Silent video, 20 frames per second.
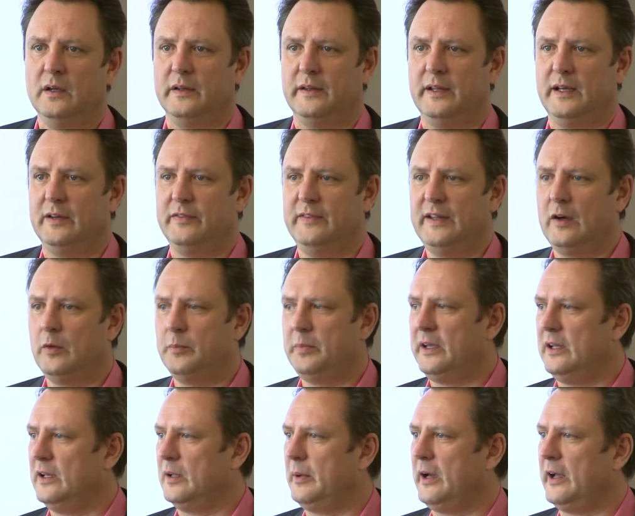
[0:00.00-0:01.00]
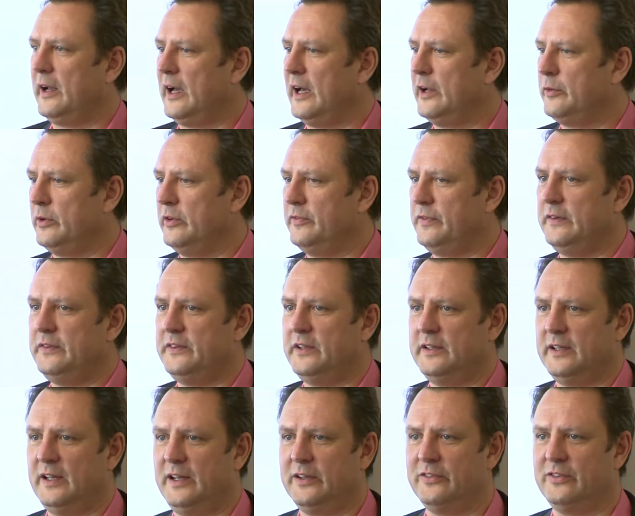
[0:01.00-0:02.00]
There have now been about 150
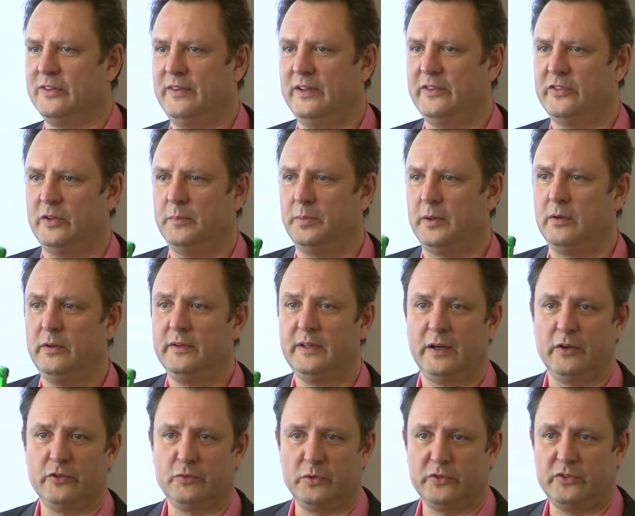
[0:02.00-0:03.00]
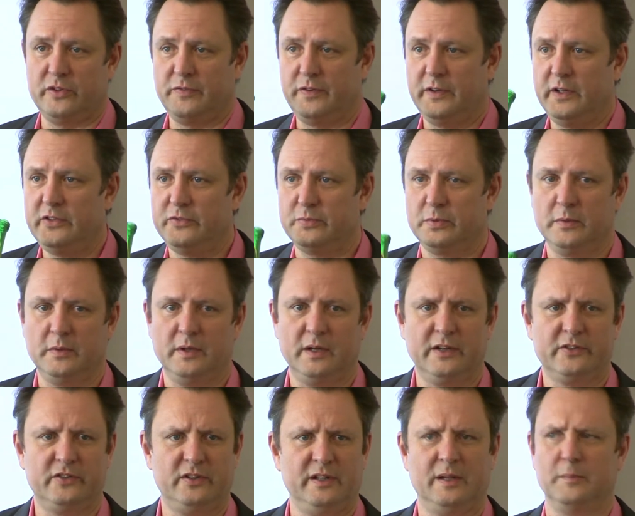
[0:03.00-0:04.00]
TEDx events in Poland. Ours was the first. We were
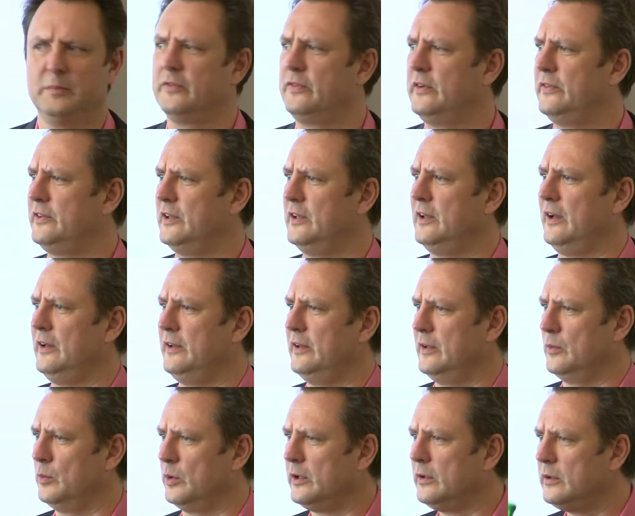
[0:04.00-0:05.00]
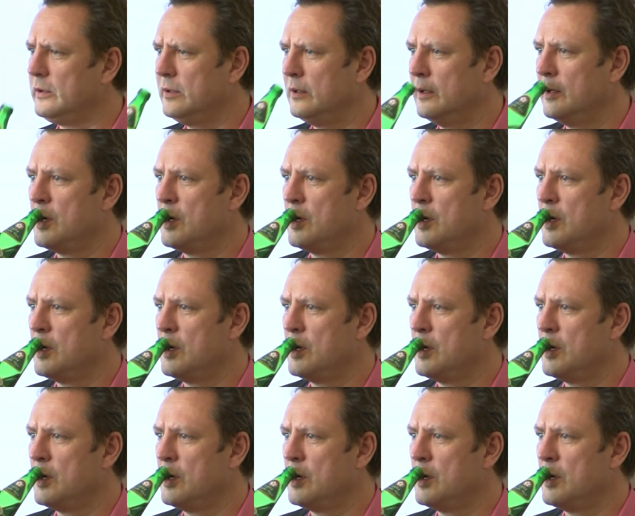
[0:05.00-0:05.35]
actually number 59 in the world.